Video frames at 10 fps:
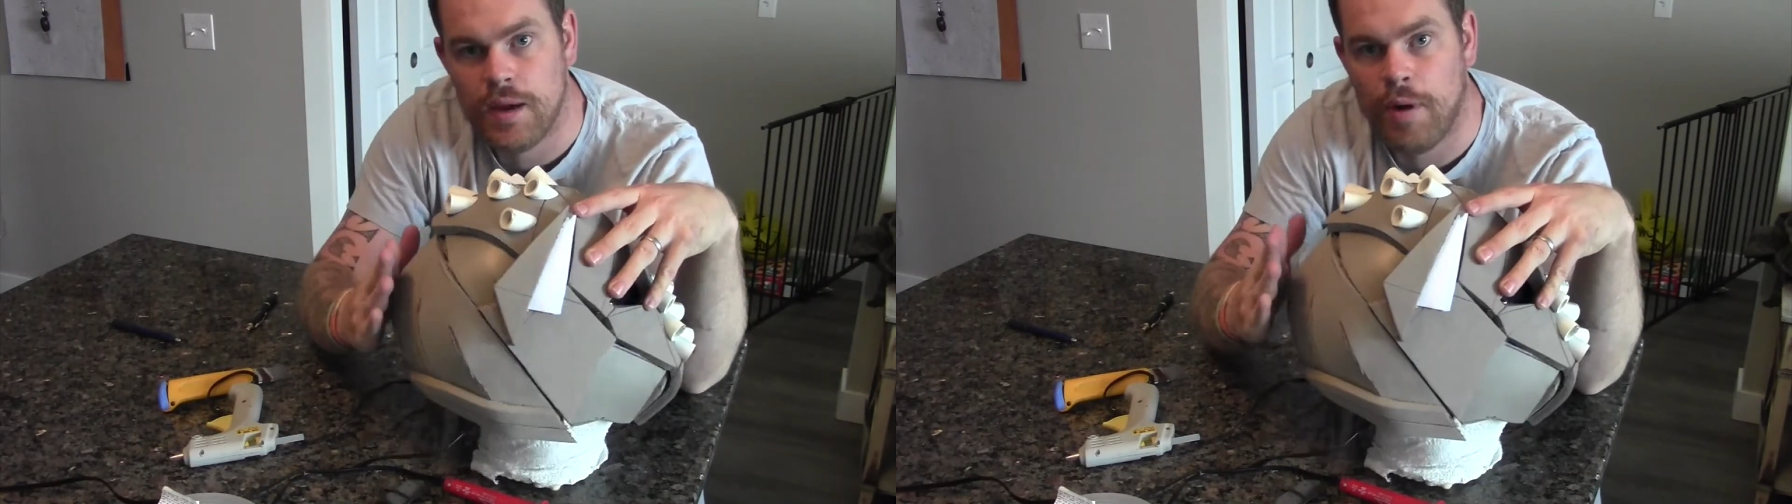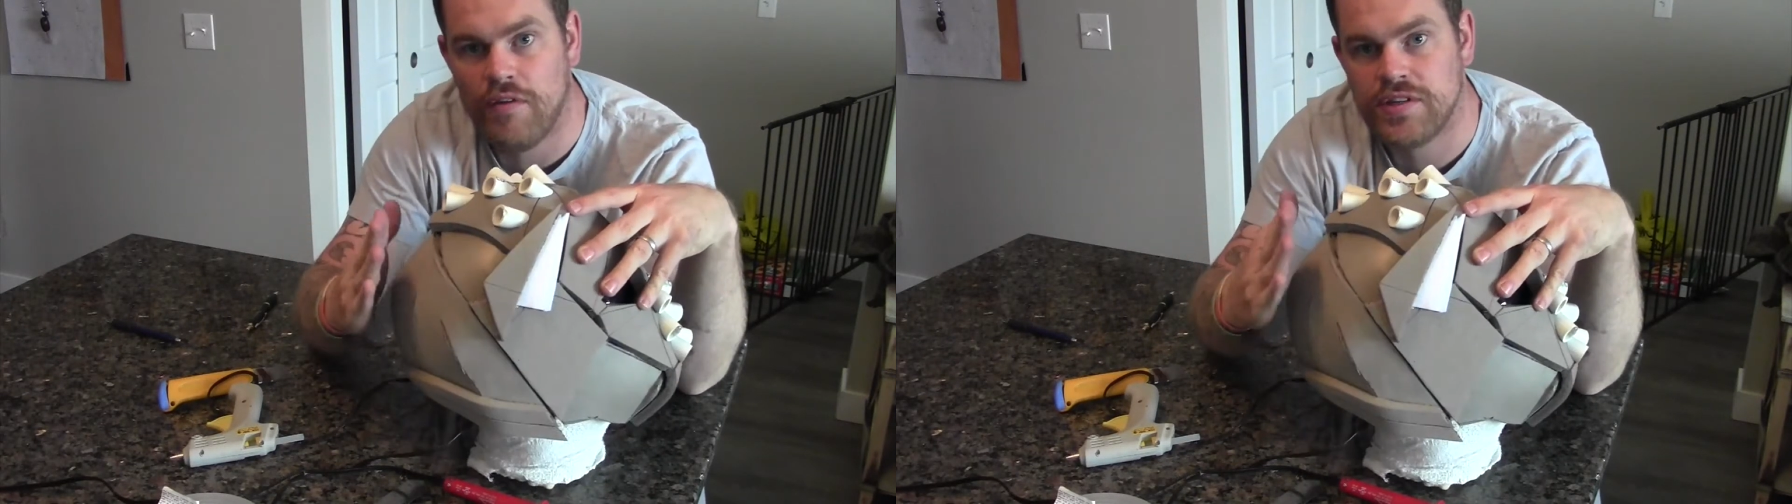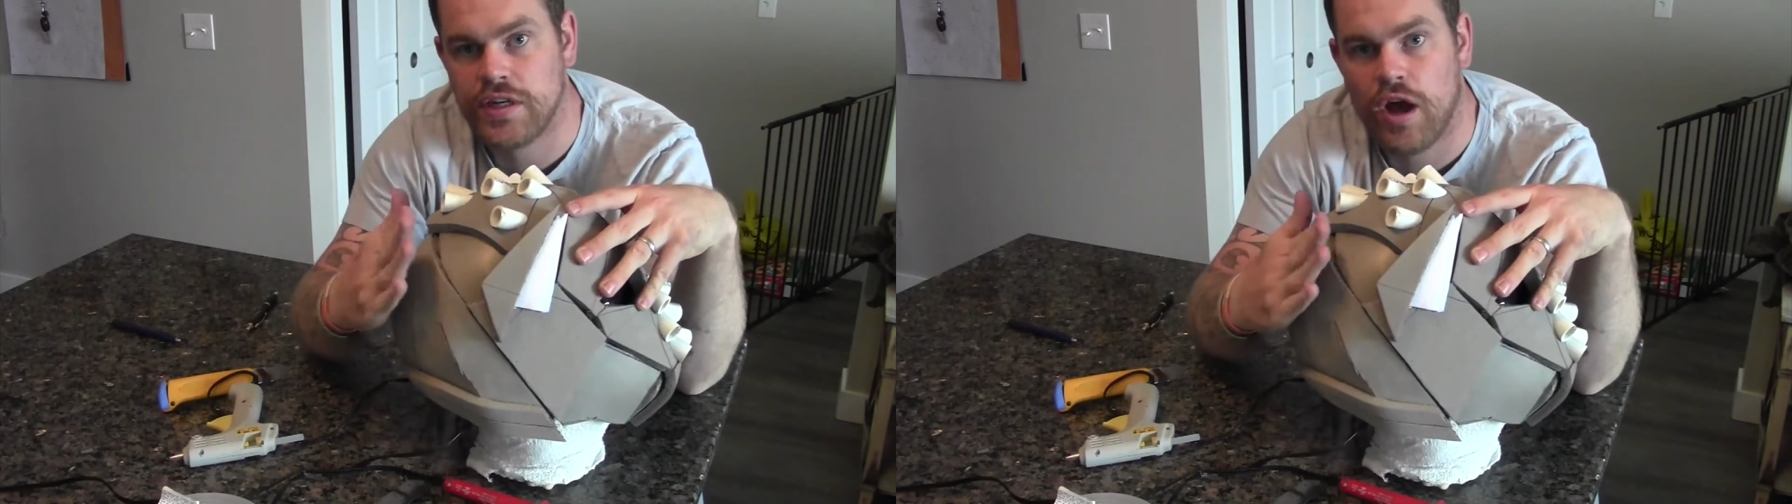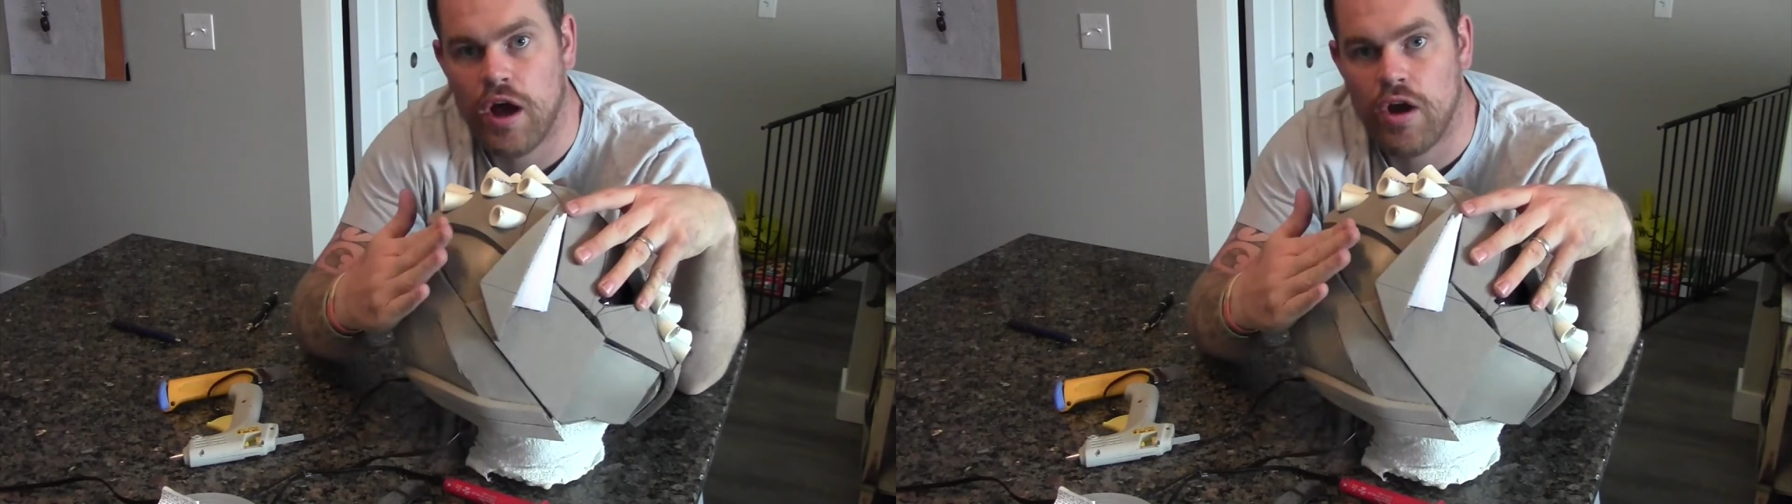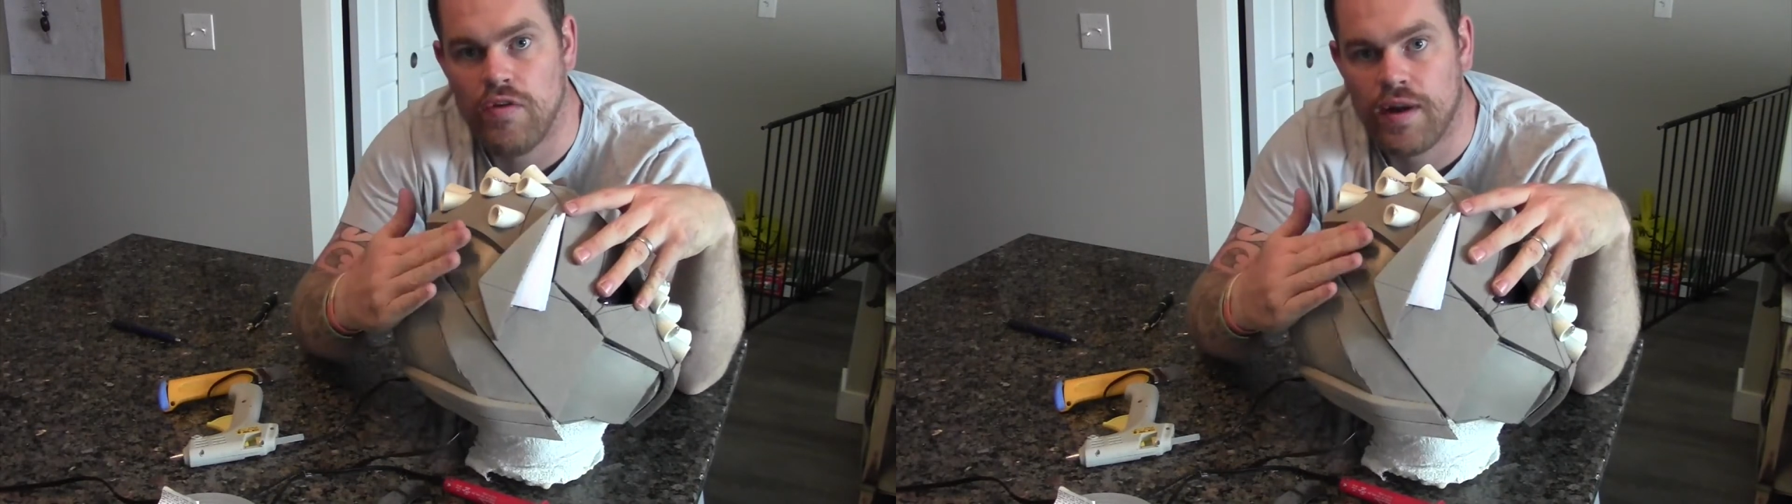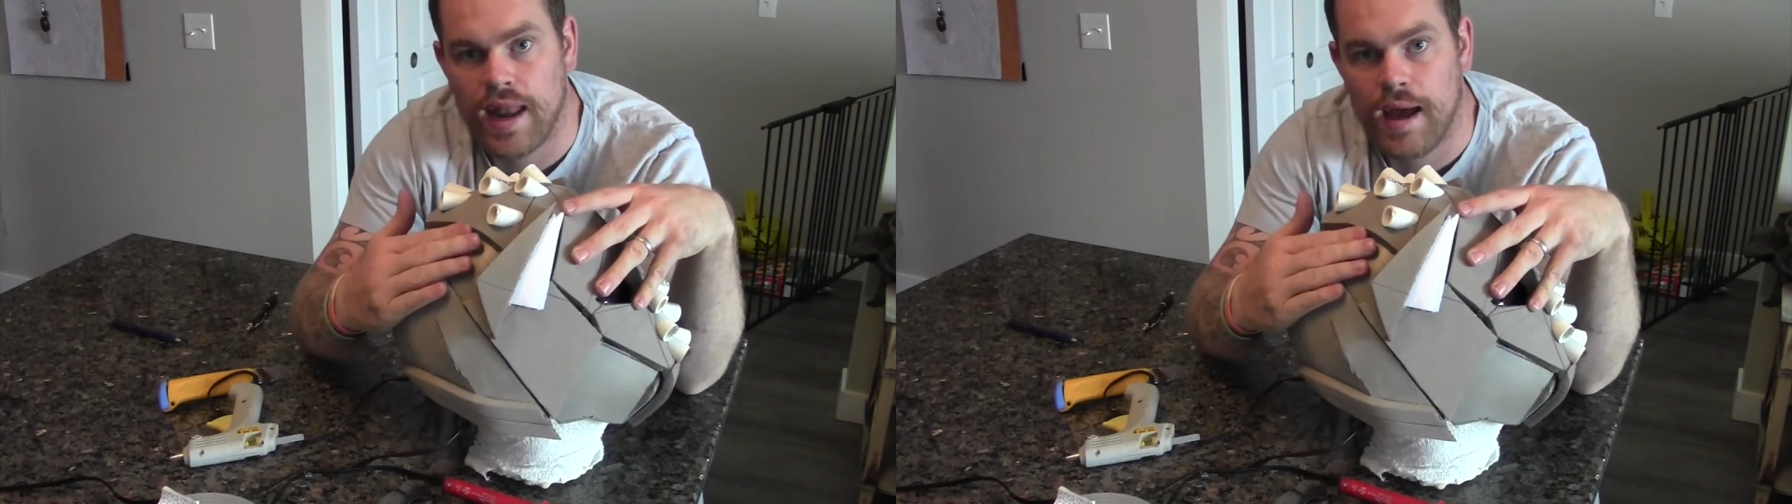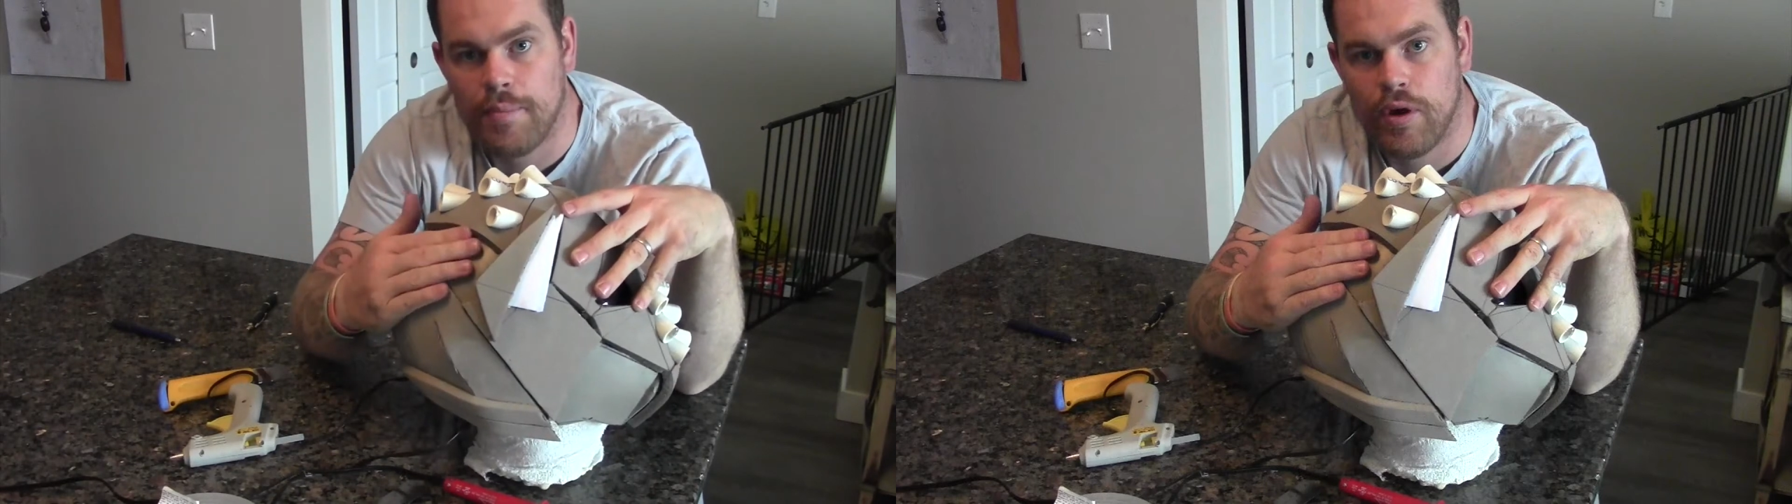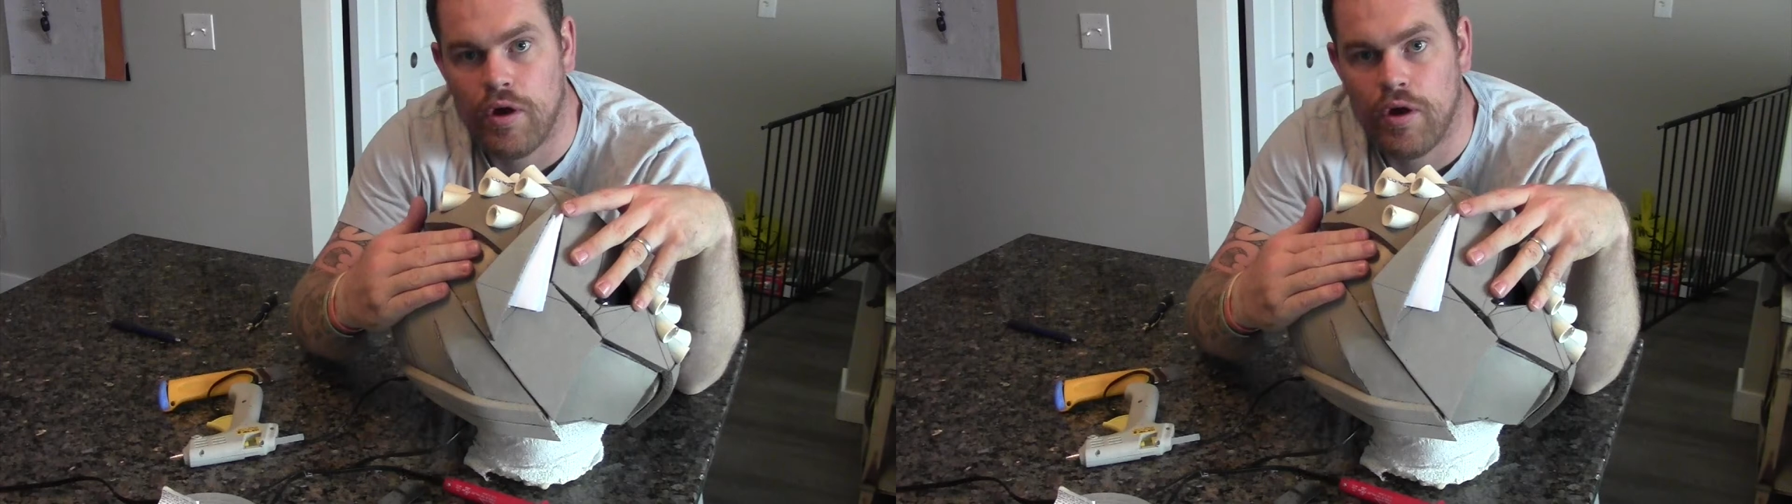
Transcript: the part is gonna overlap